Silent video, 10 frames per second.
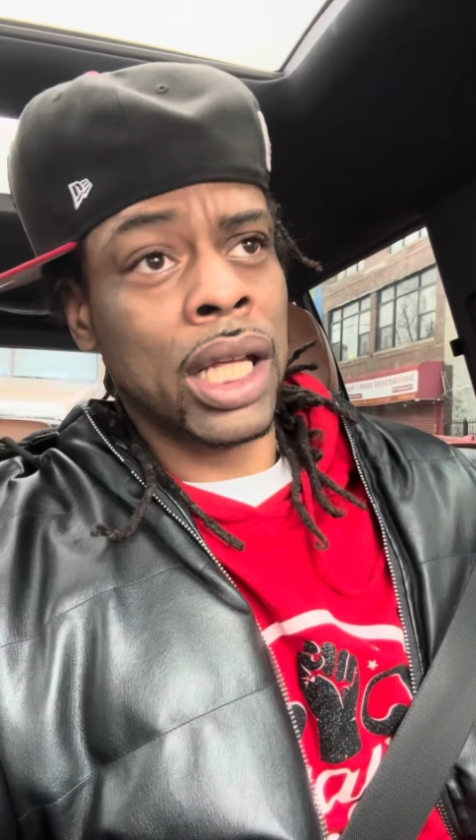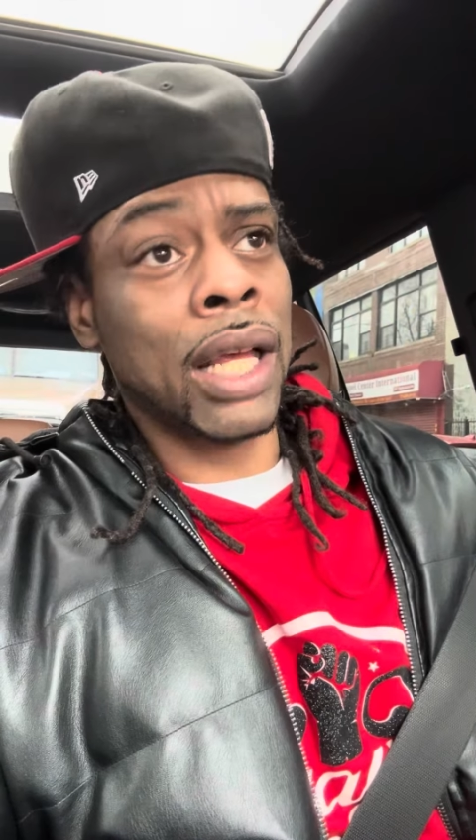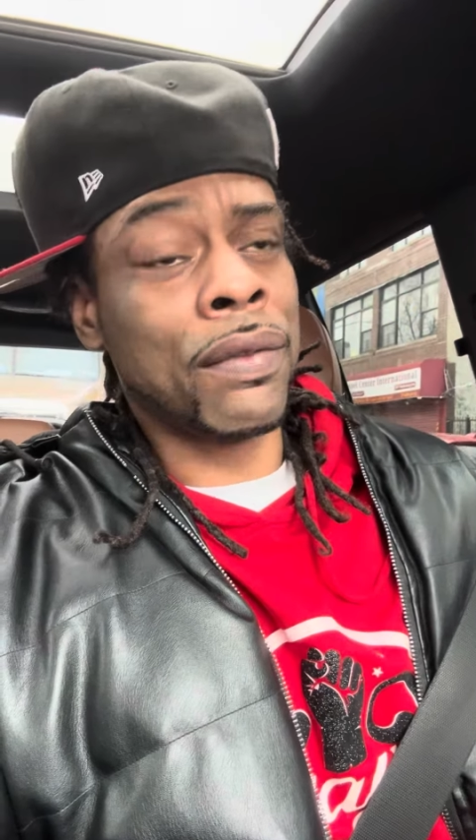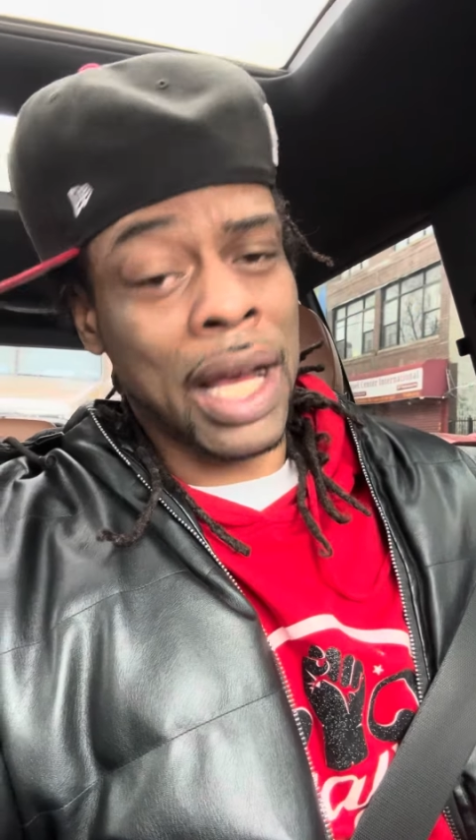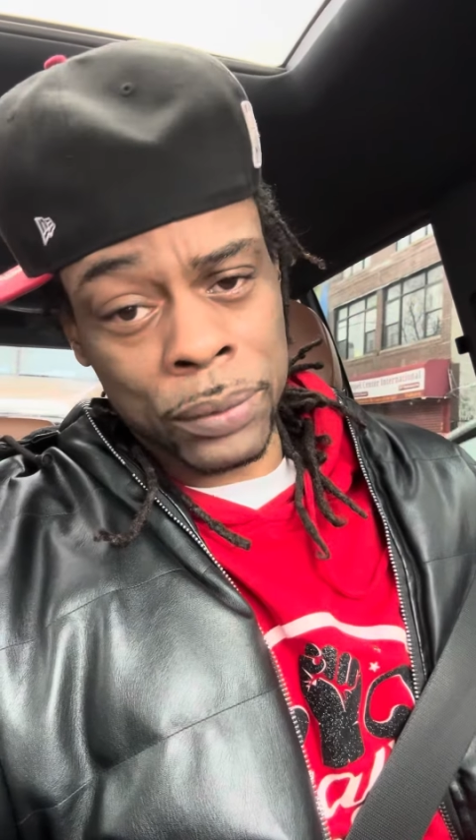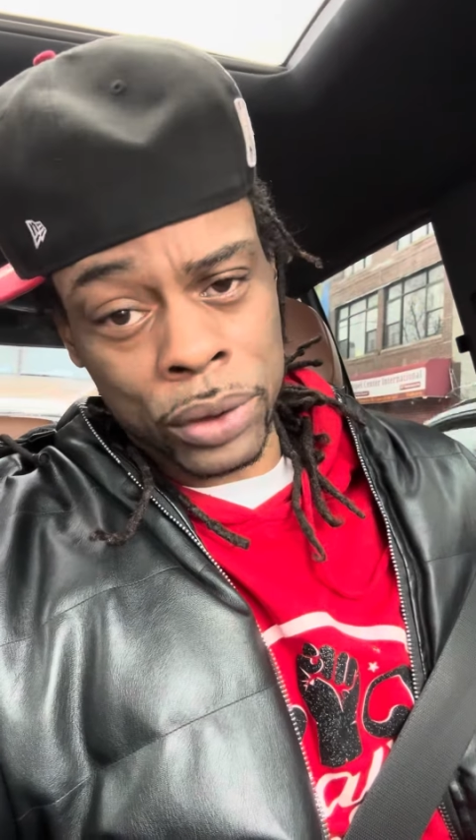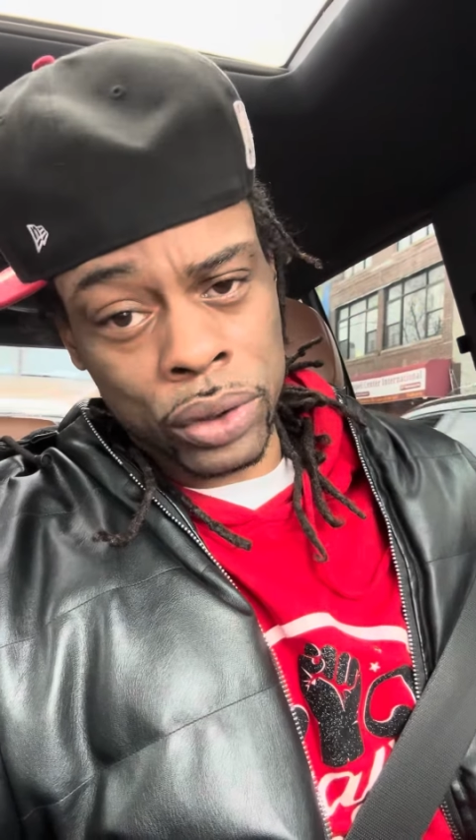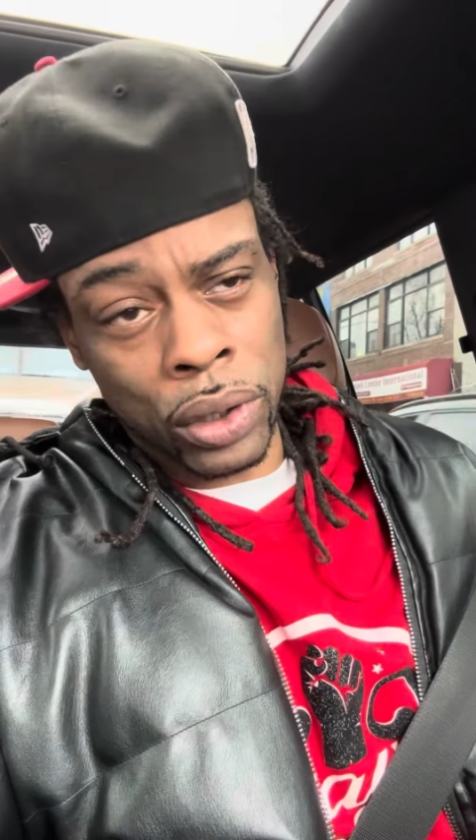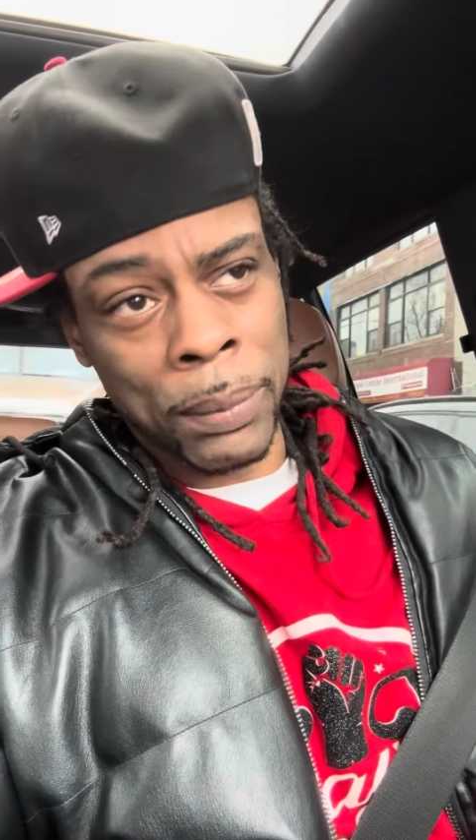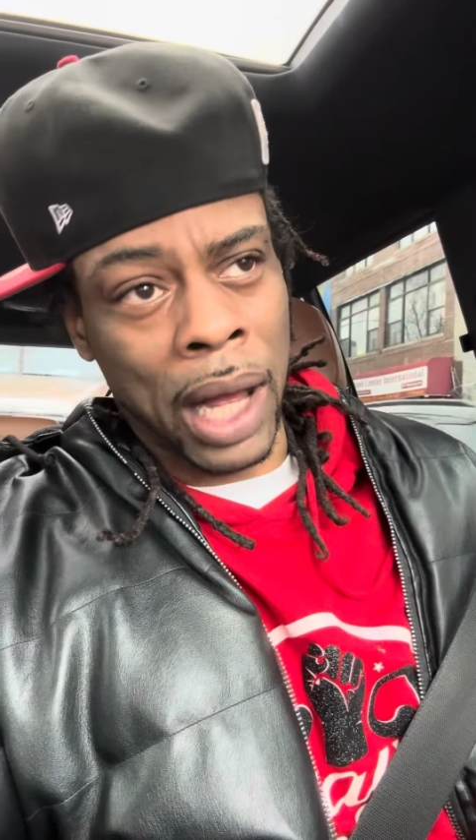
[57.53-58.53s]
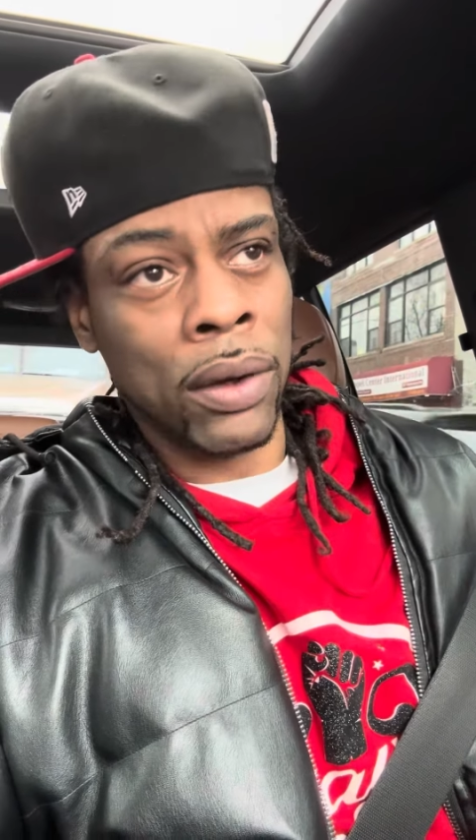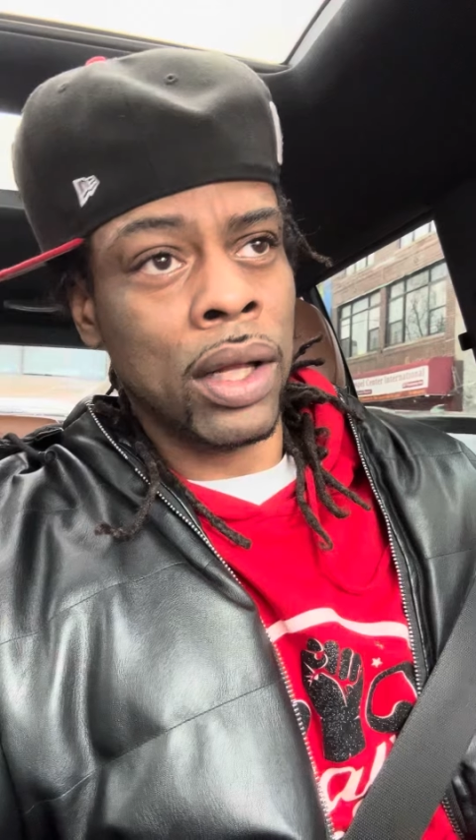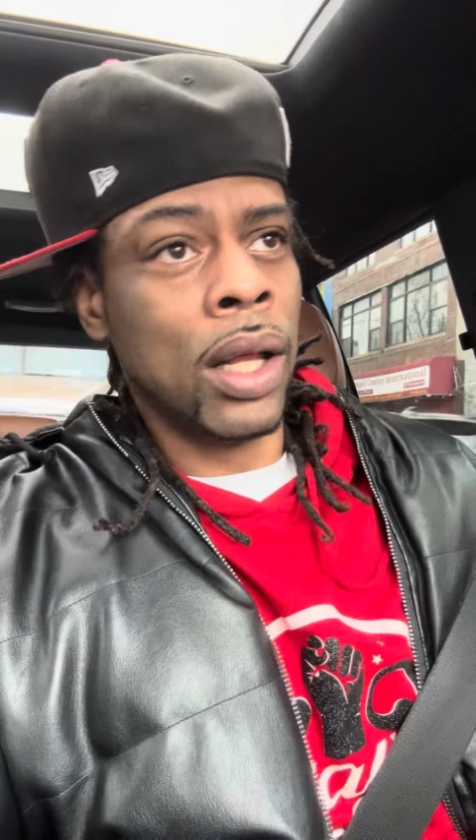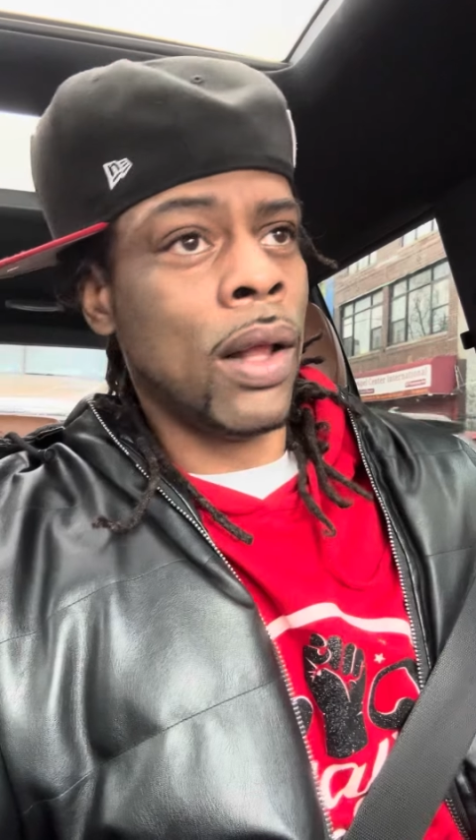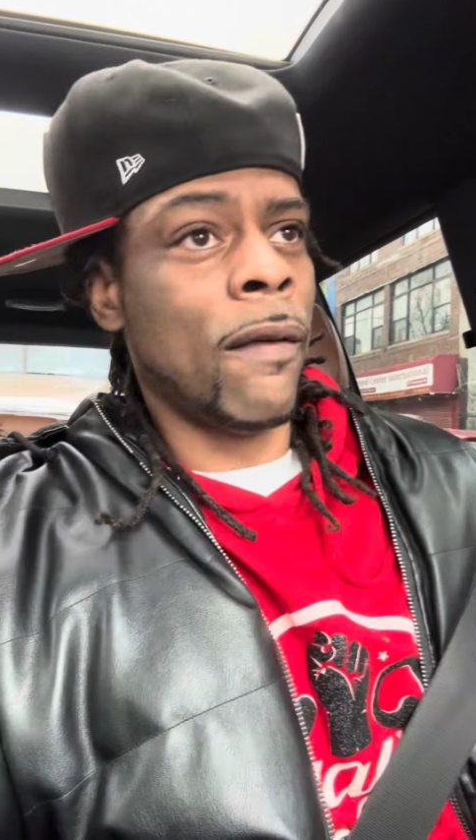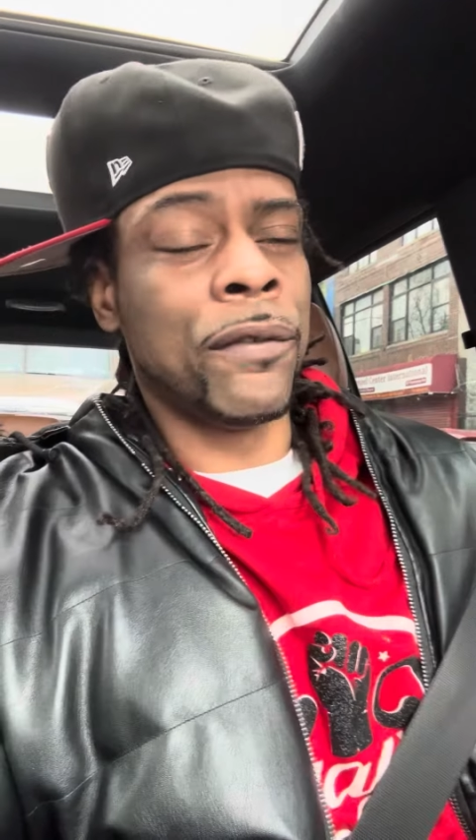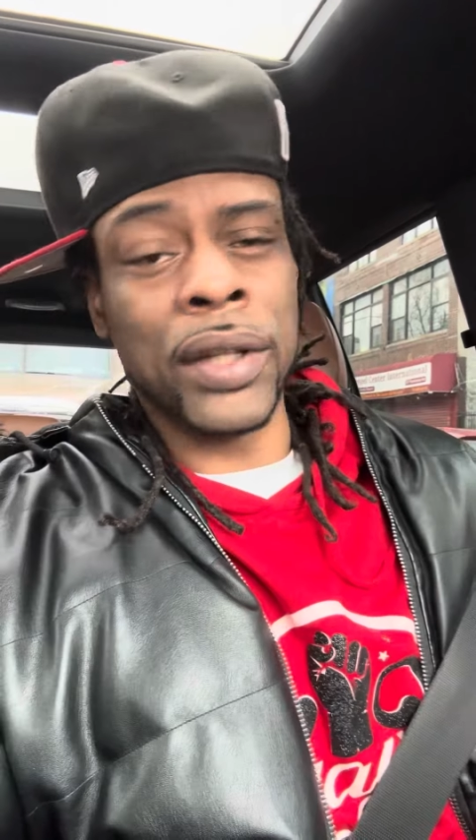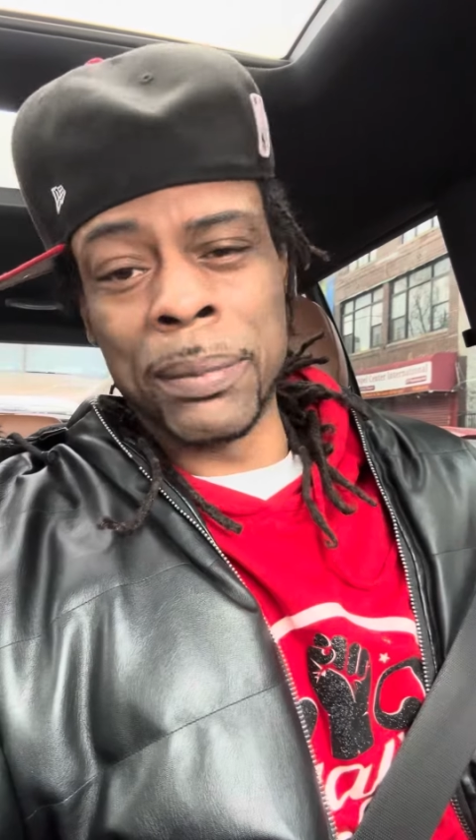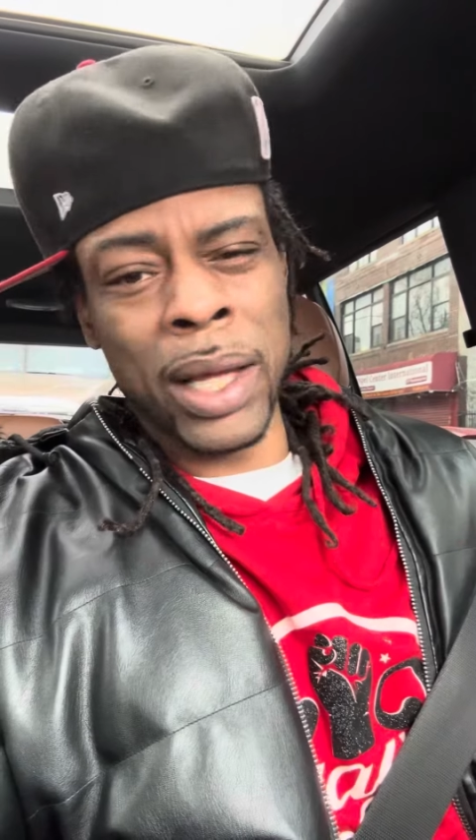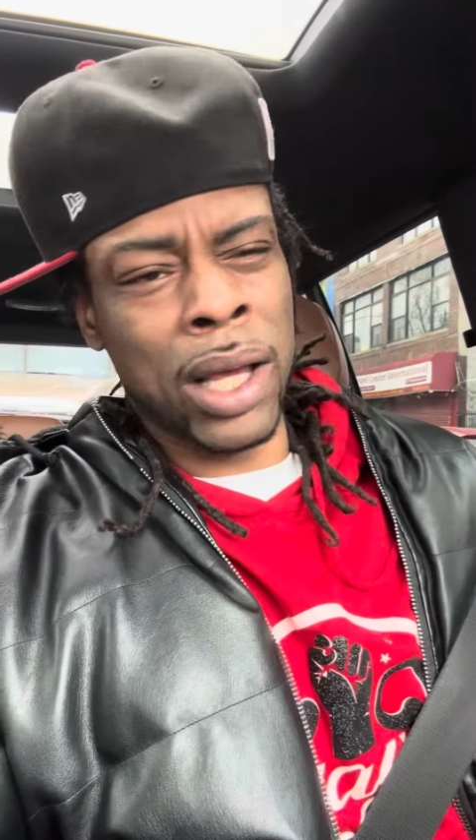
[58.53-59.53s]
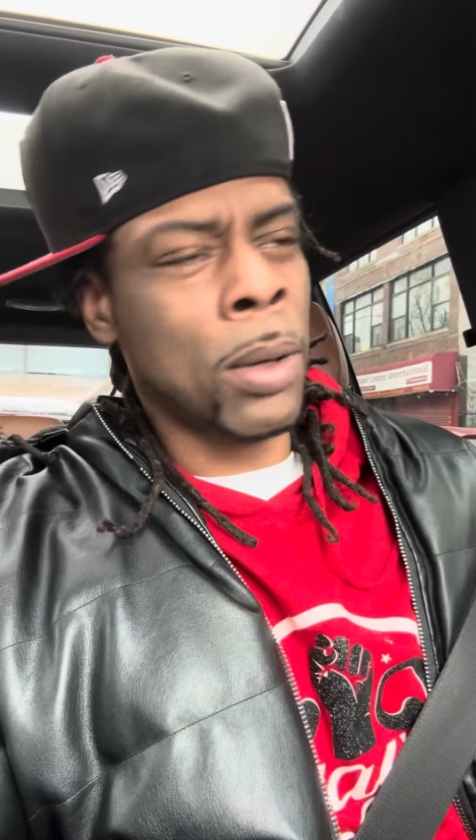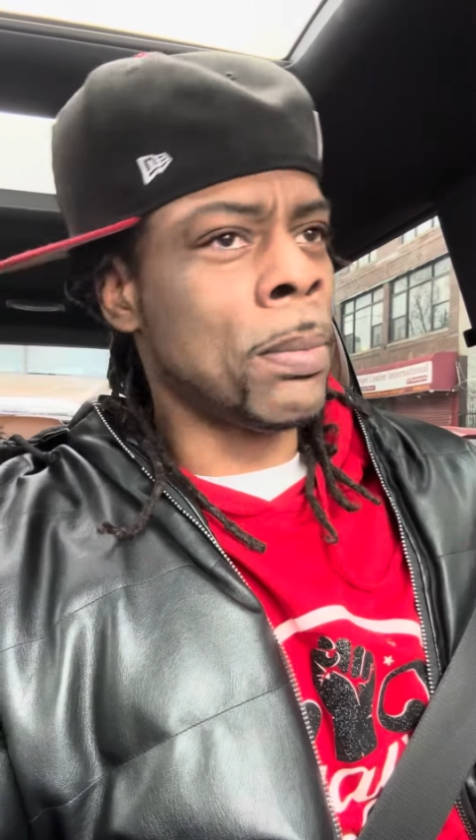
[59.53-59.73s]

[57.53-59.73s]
If that's what you're about, female,